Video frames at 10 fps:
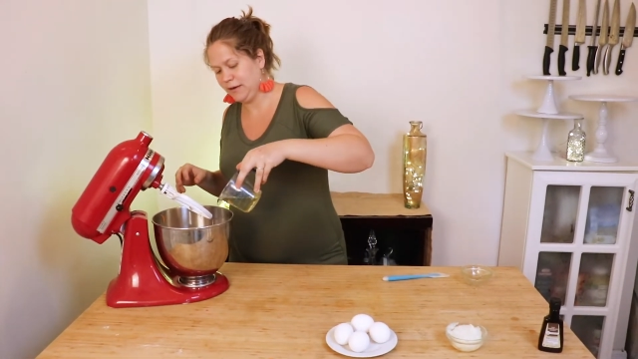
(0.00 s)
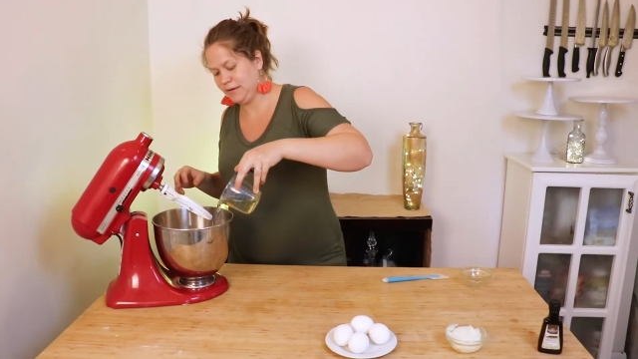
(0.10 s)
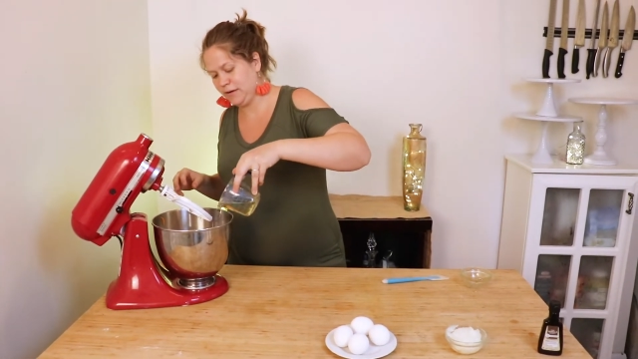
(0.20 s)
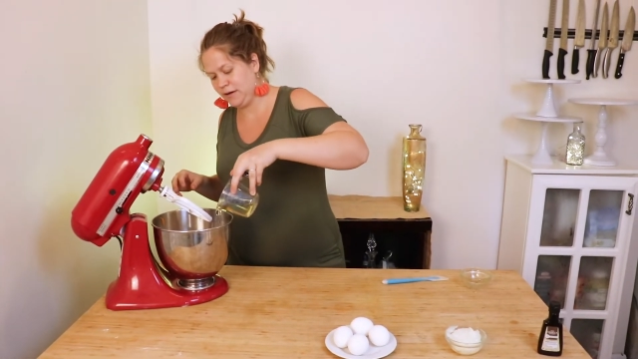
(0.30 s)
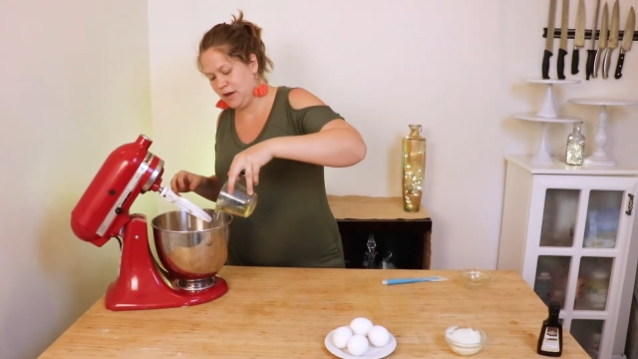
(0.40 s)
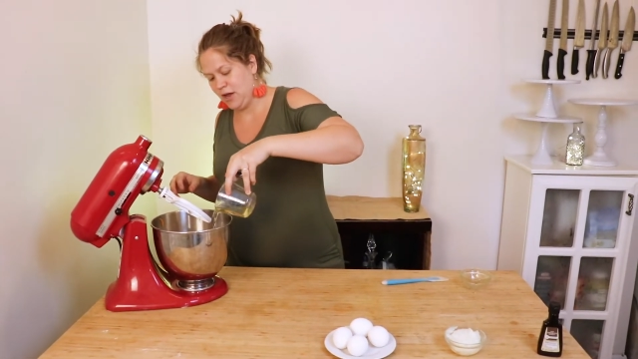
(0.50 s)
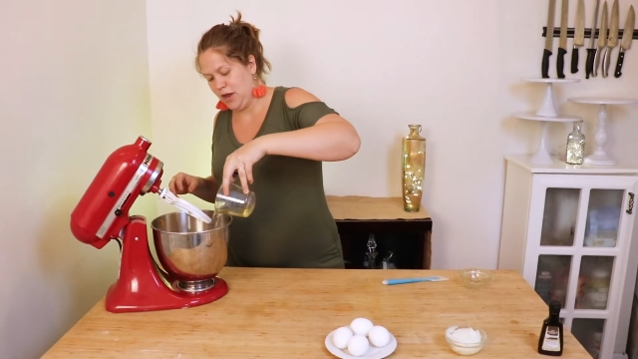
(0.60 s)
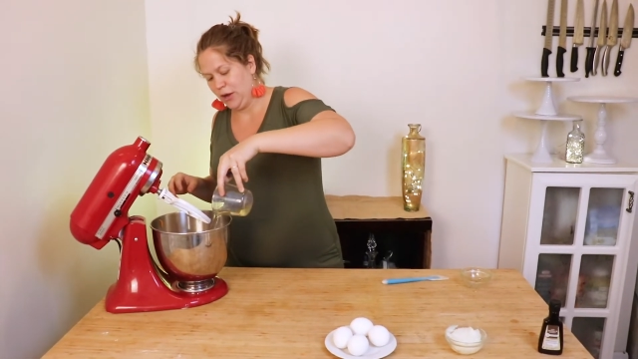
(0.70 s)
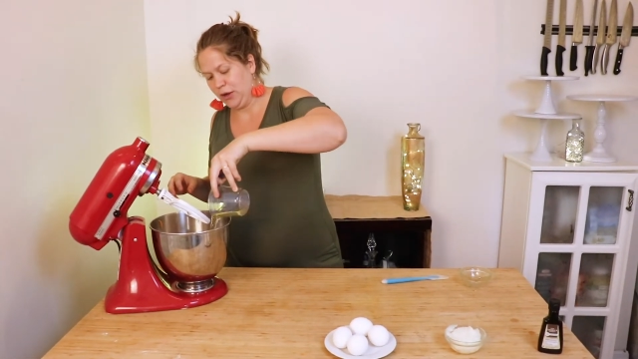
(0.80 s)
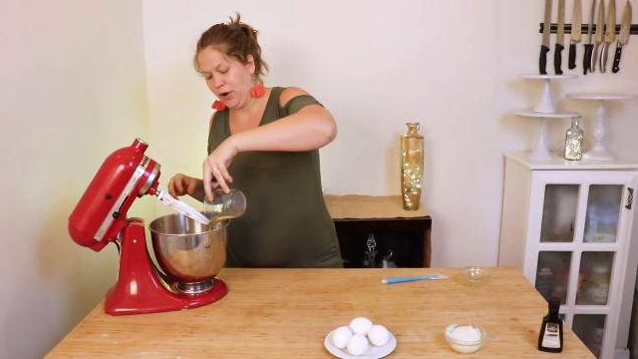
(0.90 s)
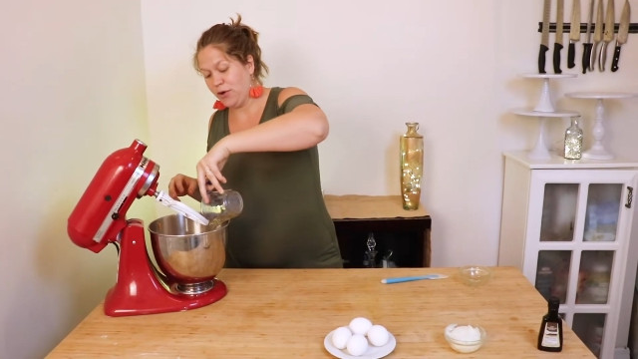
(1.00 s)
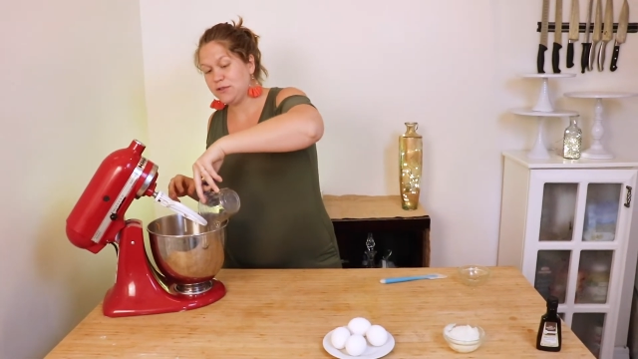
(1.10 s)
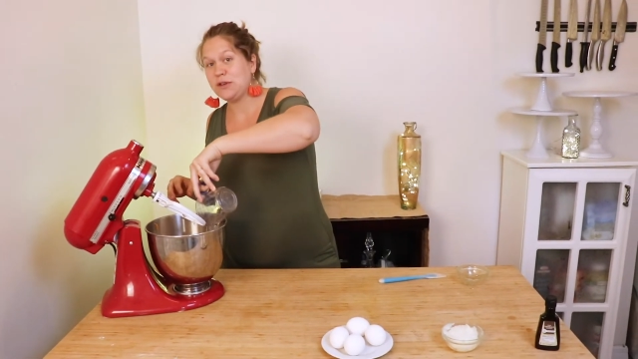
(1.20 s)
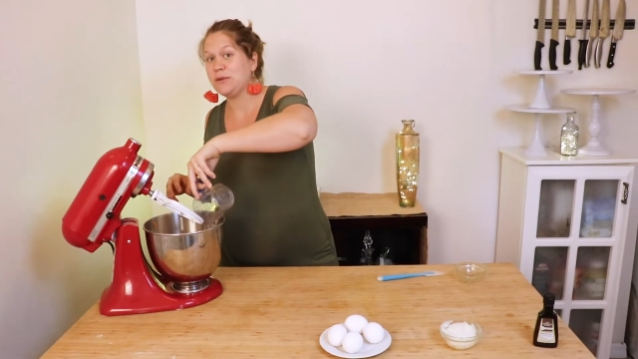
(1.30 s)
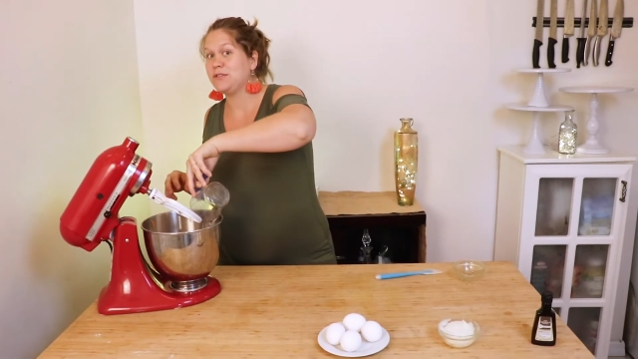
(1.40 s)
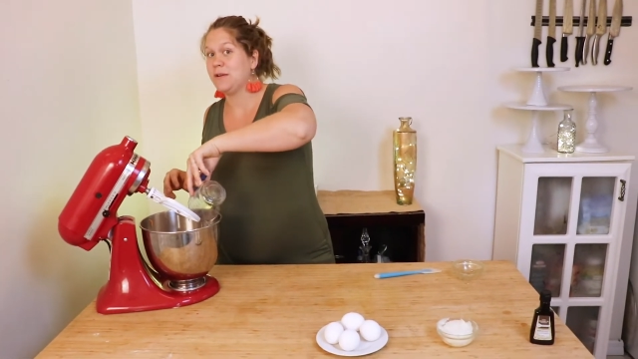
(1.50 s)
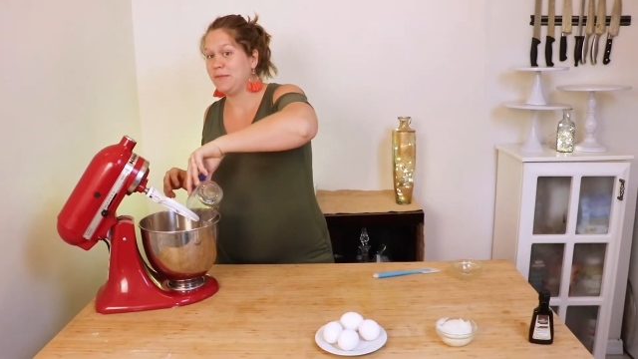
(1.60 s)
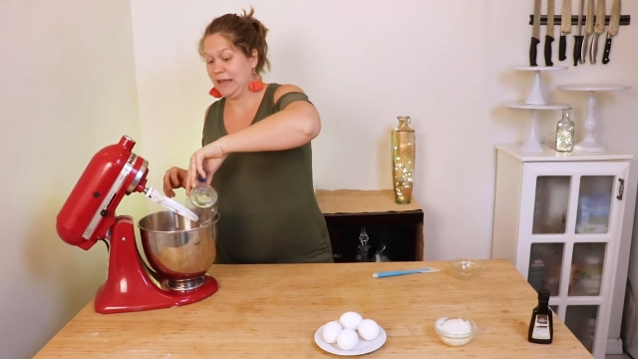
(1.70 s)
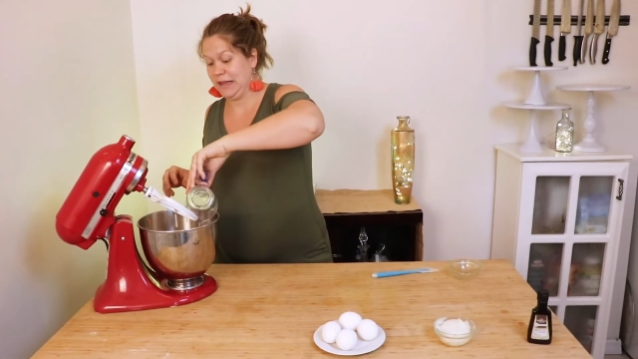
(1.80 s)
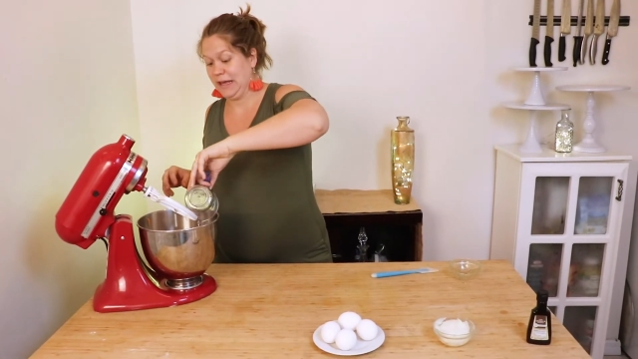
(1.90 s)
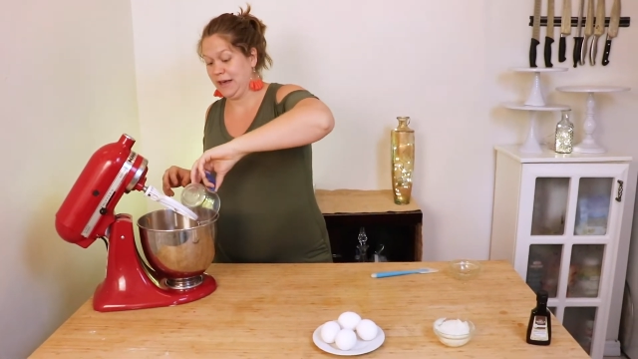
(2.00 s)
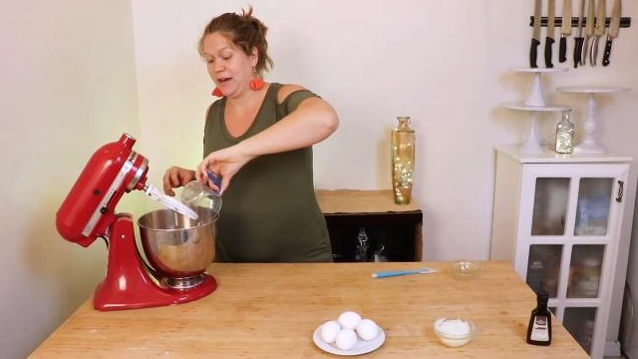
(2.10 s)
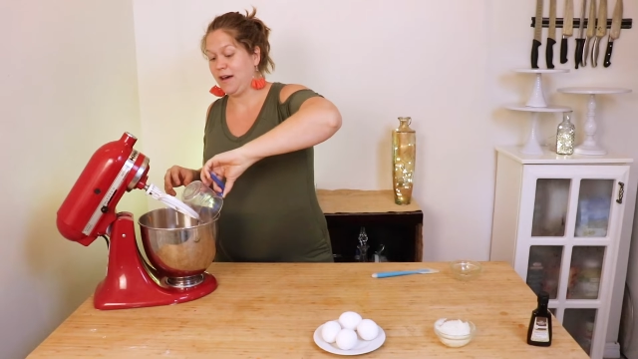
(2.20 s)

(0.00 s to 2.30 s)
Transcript: You can also use something like